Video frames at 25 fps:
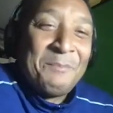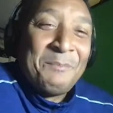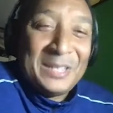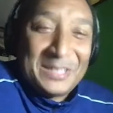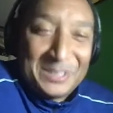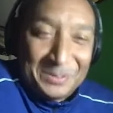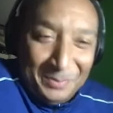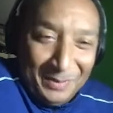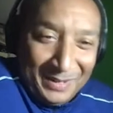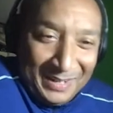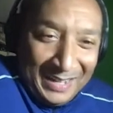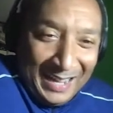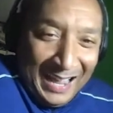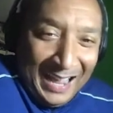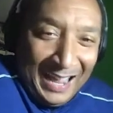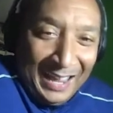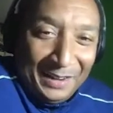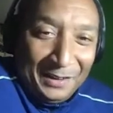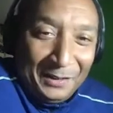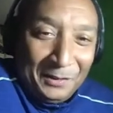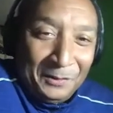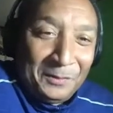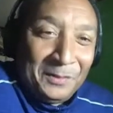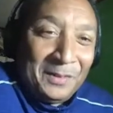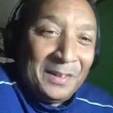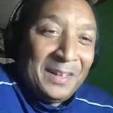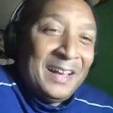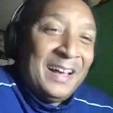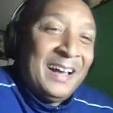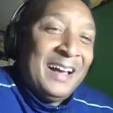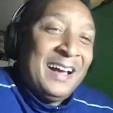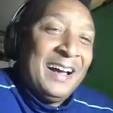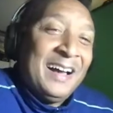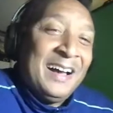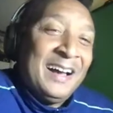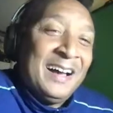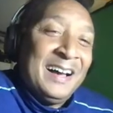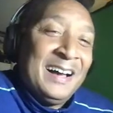Mitch McConnell,
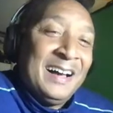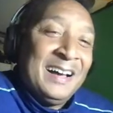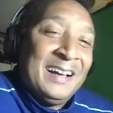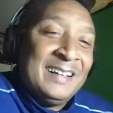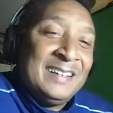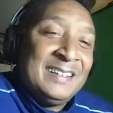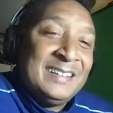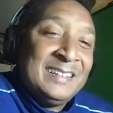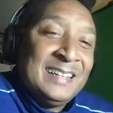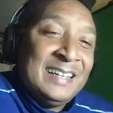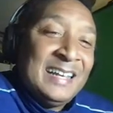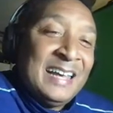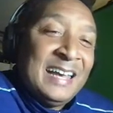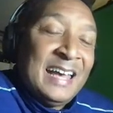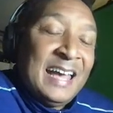uh,